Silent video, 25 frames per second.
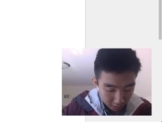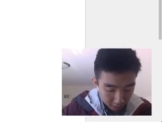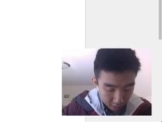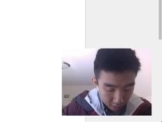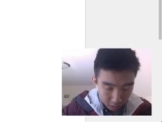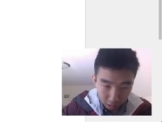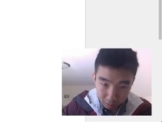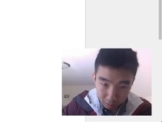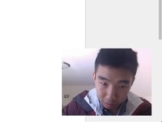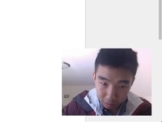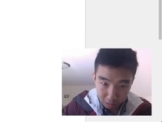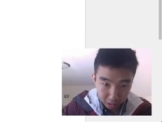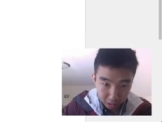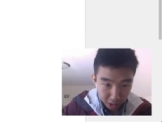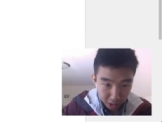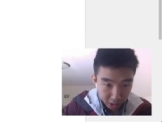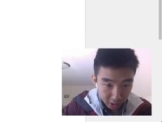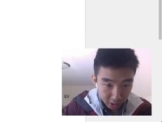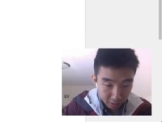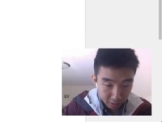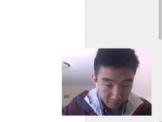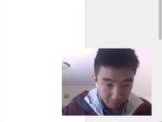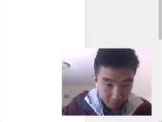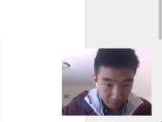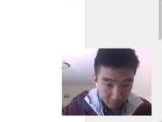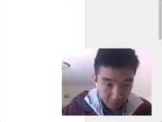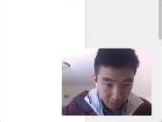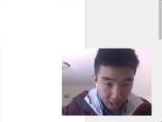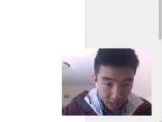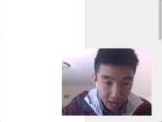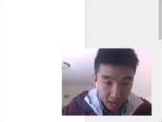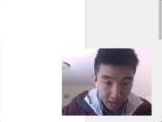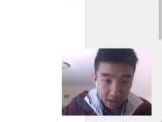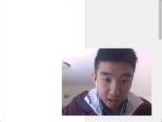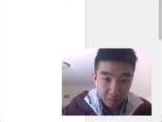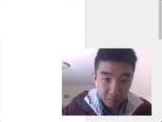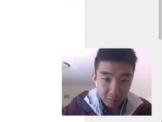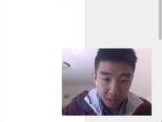no bullshit,
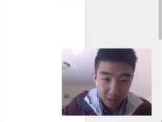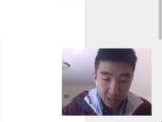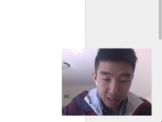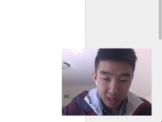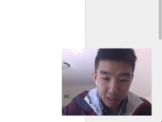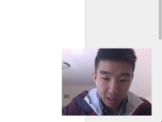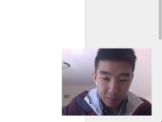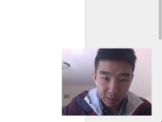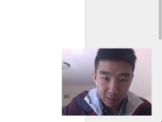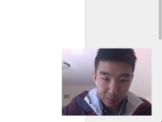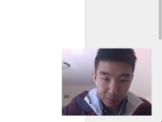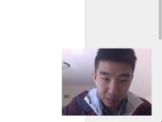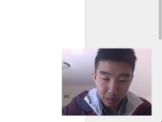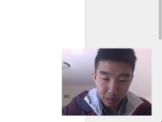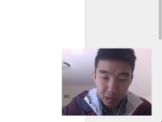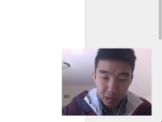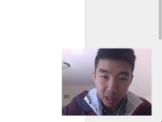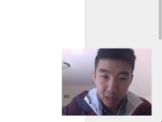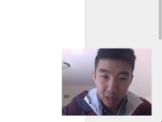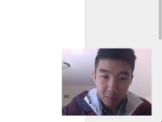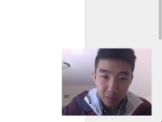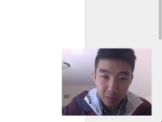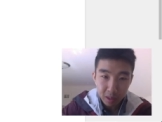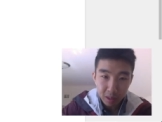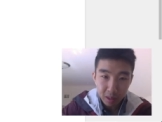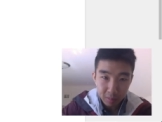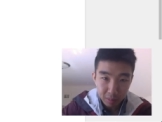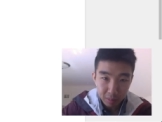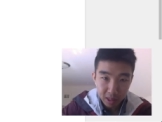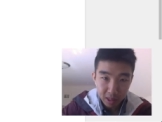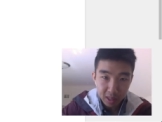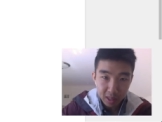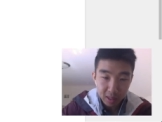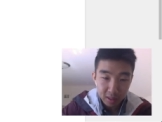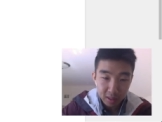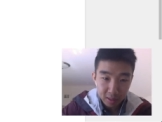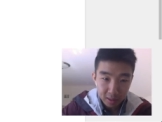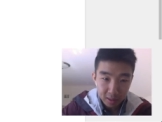how to become a programmer and
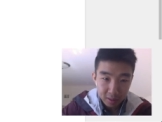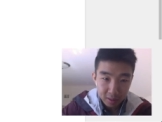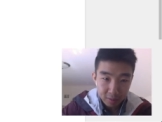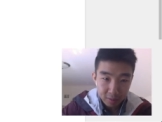be